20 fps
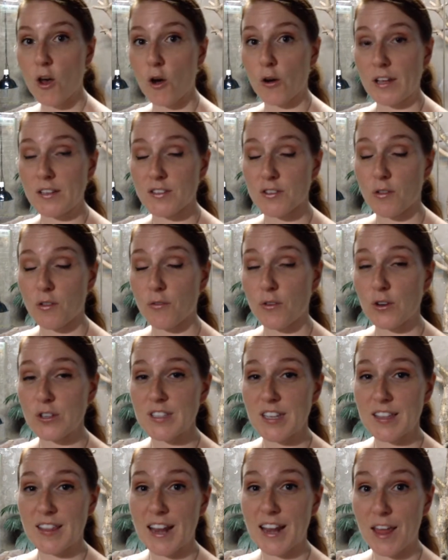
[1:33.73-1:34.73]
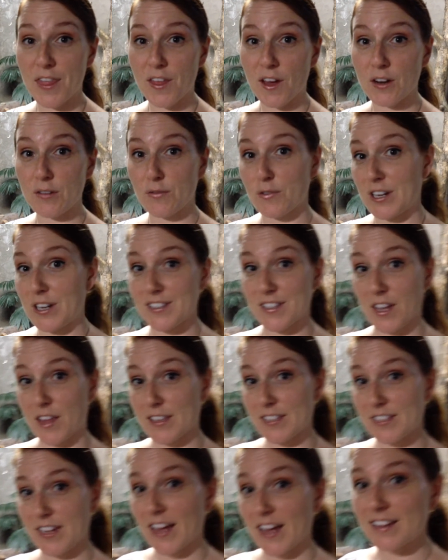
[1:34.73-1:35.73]
Okay, so the first thing that I thought of when I saw
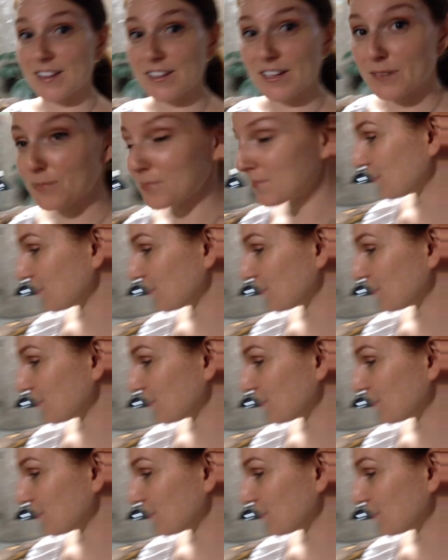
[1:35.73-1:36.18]
this guy, look at him.